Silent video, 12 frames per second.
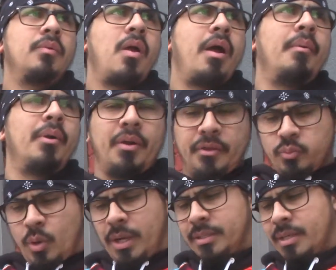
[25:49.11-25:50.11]
I remember this
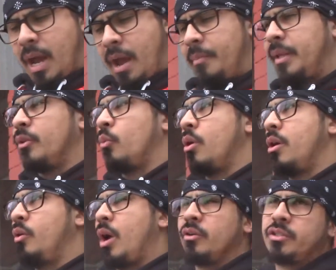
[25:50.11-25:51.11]
one time in the
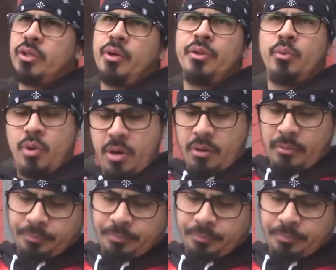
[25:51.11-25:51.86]
world. I was still in the world,